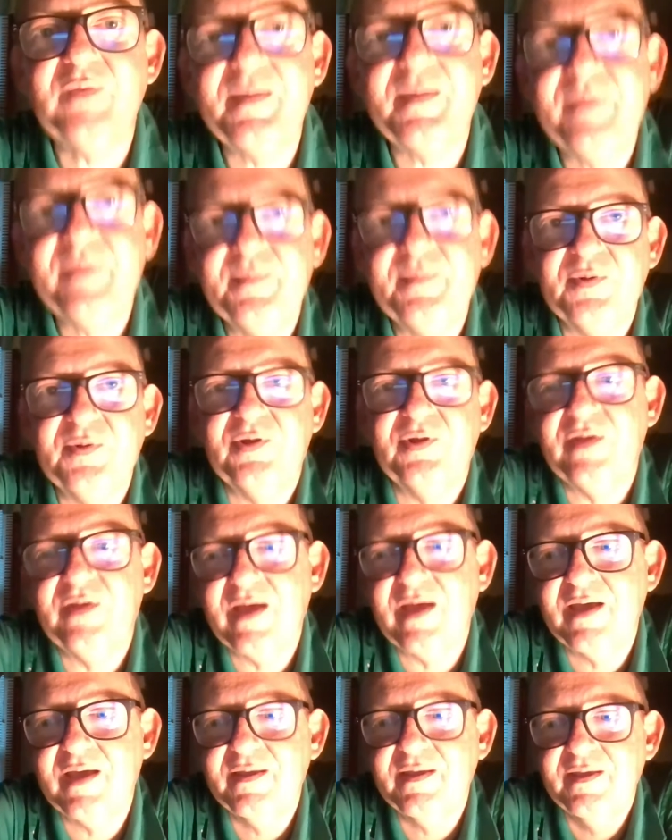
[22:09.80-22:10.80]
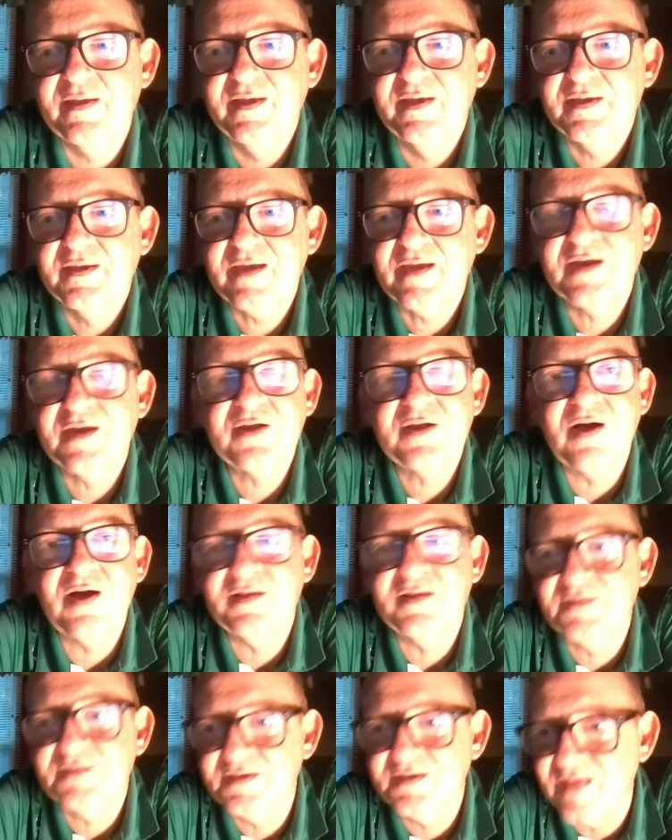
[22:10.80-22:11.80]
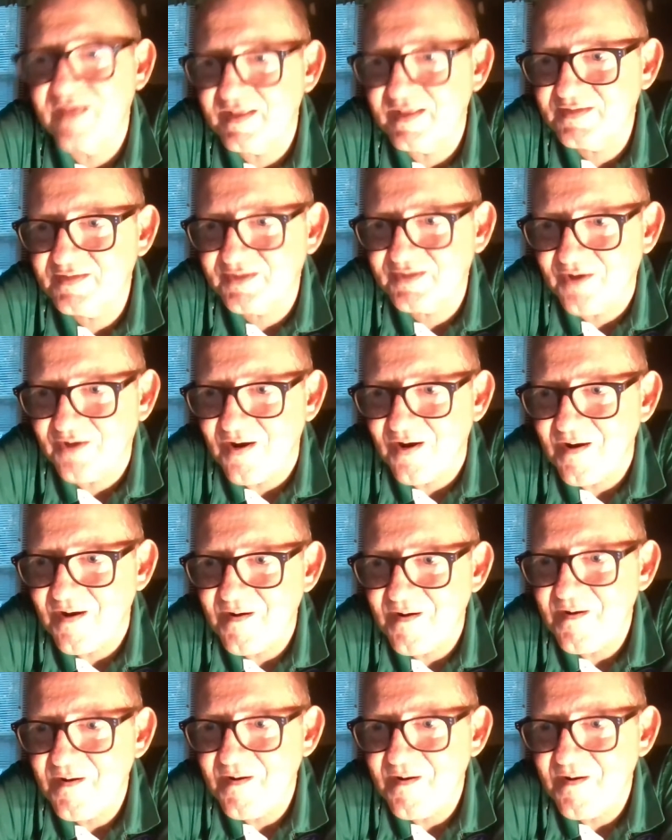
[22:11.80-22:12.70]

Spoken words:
people kind of call it the Death Star.